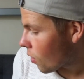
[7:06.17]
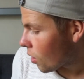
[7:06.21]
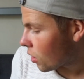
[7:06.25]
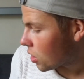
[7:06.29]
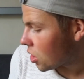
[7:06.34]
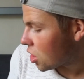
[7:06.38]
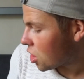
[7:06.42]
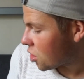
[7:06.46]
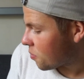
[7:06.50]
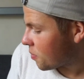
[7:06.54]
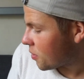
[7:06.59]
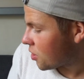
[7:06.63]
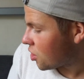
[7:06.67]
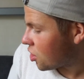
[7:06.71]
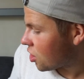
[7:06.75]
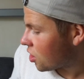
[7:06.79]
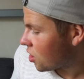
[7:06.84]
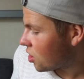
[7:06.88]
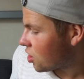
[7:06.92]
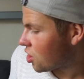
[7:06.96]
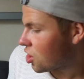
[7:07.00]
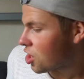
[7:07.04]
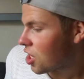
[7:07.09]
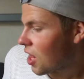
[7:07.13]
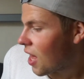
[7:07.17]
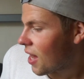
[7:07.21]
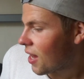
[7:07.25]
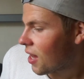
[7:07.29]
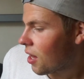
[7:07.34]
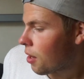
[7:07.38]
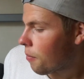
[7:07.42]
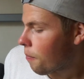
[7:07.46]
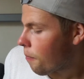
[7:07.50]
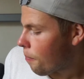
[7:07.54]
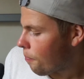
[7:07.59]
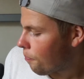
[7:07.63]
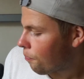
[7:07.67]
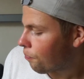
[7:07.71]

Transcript: I've just been chilling and slacking.